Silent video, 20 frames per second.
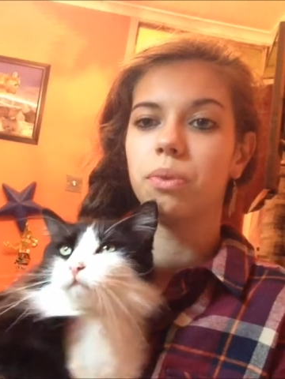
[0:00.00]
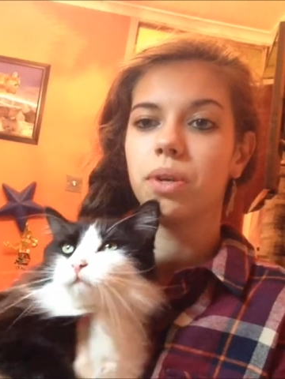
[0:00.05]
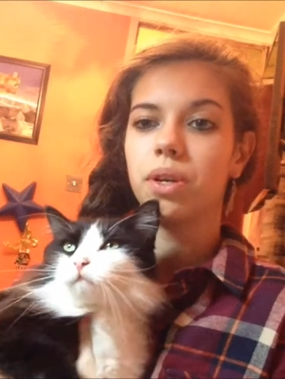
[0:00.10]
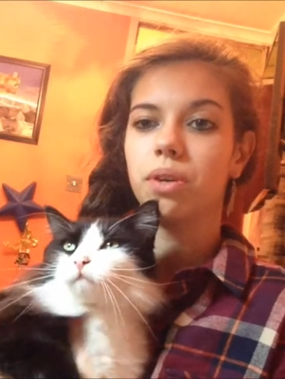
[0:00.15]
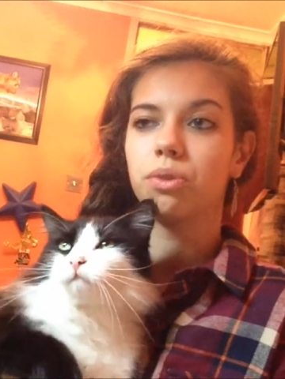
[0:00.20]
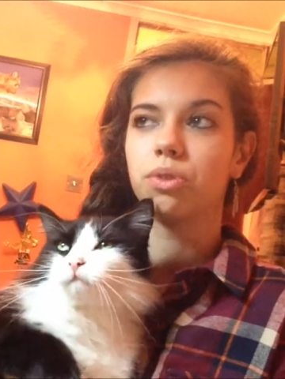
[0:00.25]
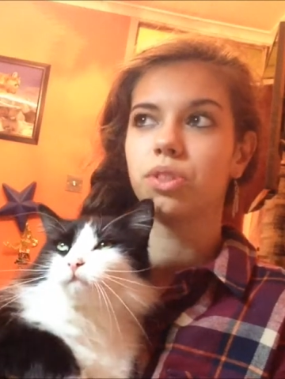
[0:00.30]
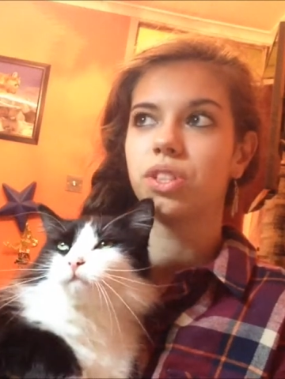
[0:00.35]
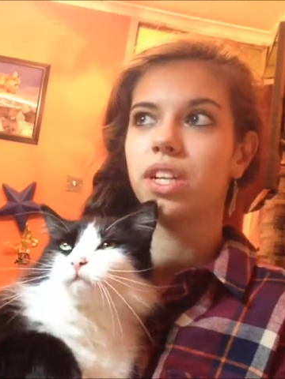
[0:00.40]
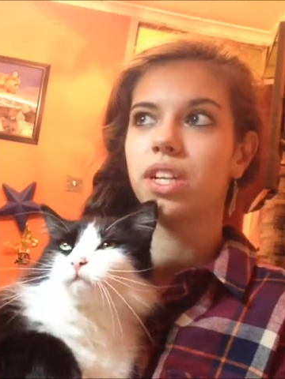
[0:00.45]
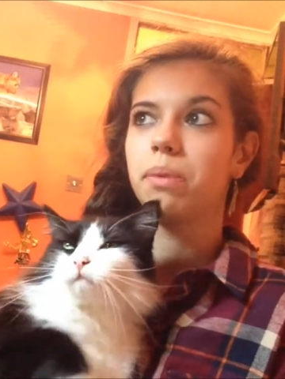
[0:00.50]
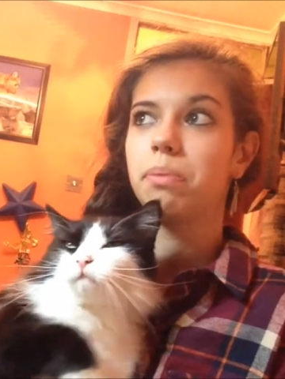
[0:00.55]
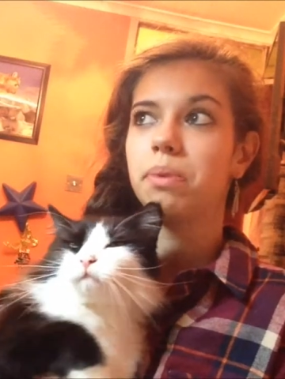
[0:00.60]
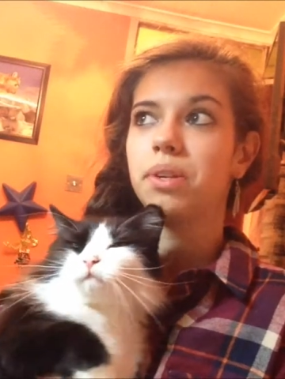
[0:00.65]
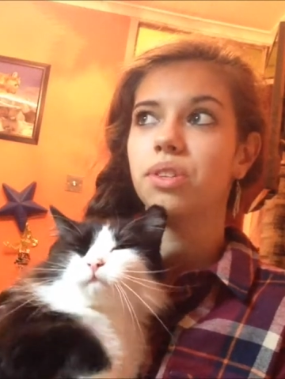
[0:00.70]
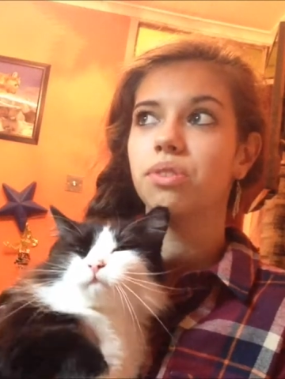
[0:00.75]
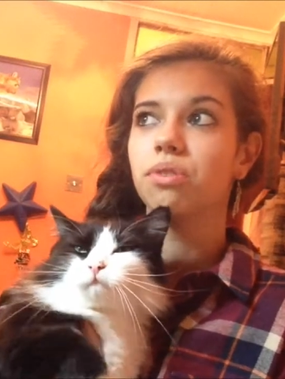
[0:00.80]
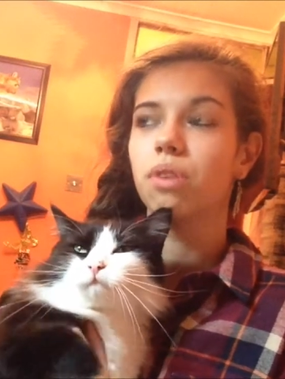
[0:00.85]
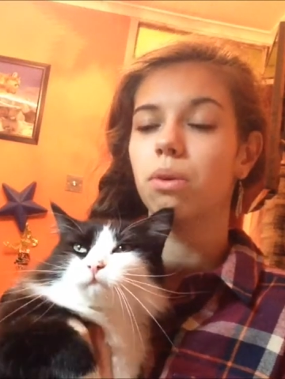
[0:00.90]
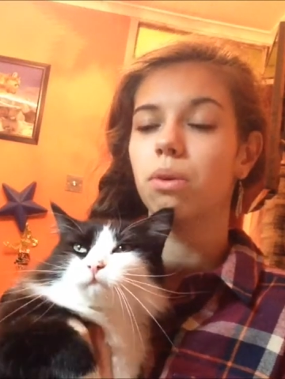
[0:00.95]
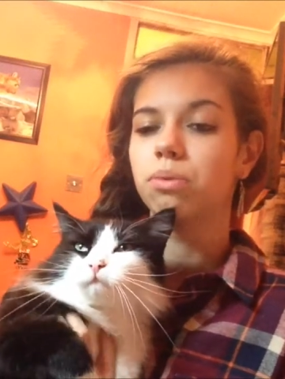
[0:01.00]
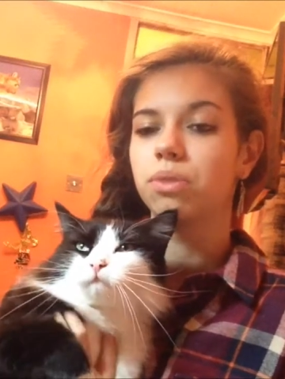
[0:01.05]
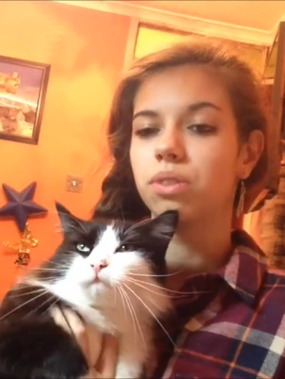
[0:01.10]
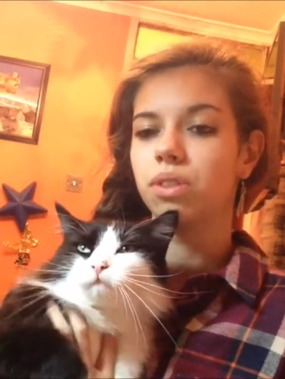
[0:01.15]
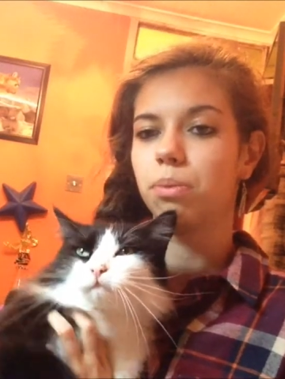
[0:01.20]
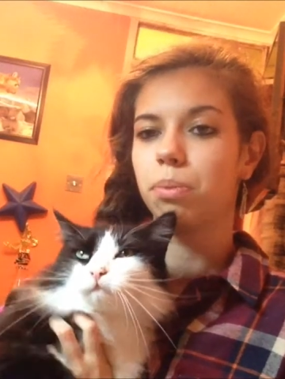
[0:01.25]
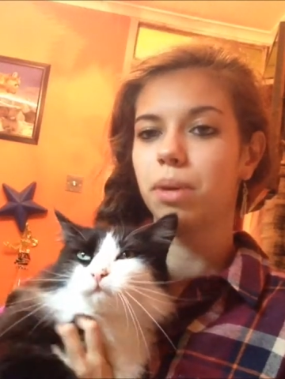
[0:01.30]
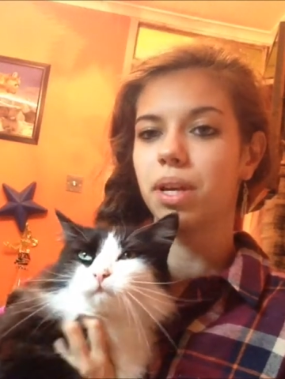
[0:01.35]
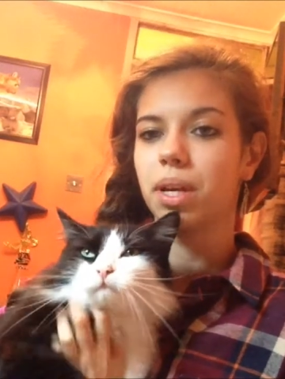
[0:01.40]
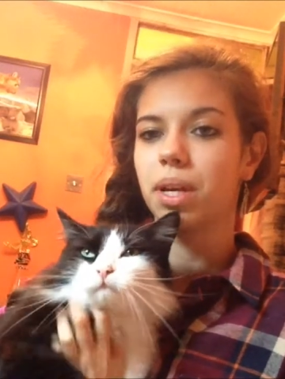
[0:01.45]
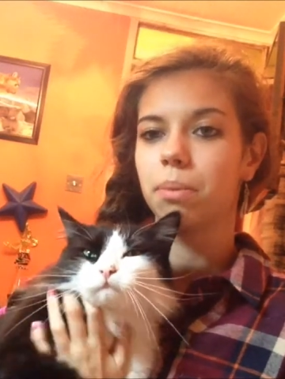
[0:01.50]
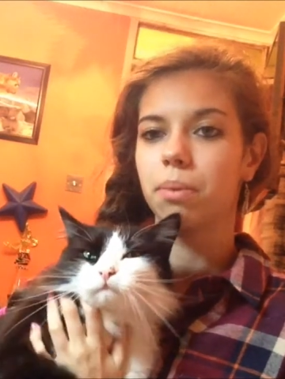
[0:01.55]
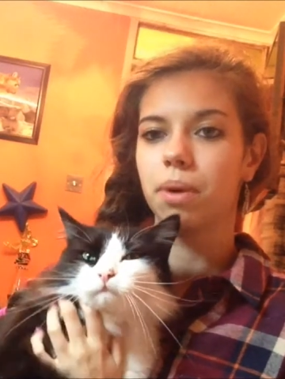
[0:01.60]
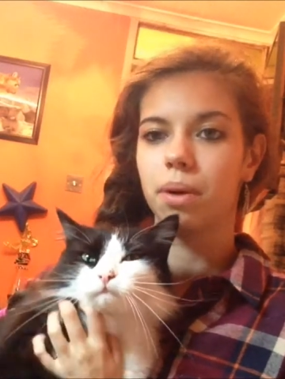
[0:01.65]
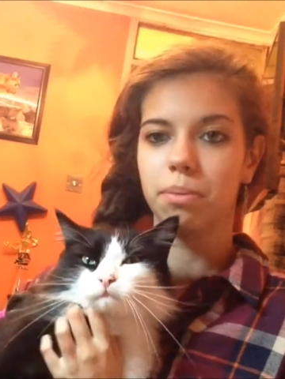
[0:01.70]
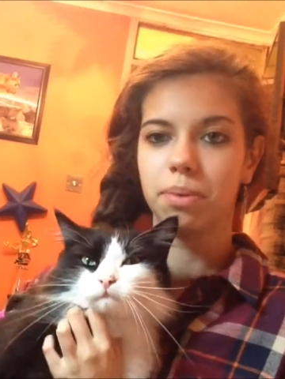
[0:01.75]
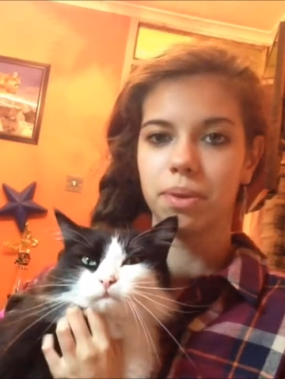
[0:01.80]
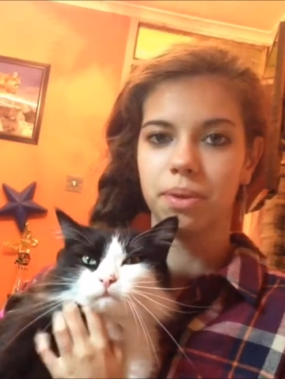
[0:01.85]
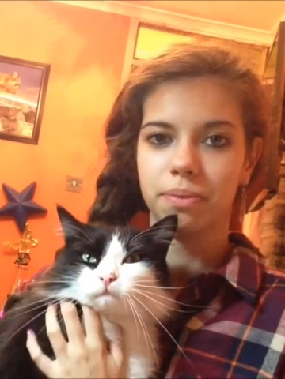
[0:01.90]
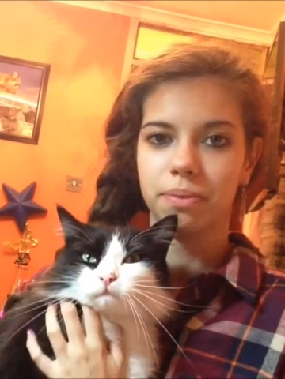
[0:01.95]
but he'll sleep in your arms so you pick him
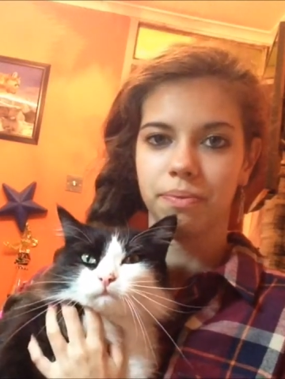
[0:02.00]
up.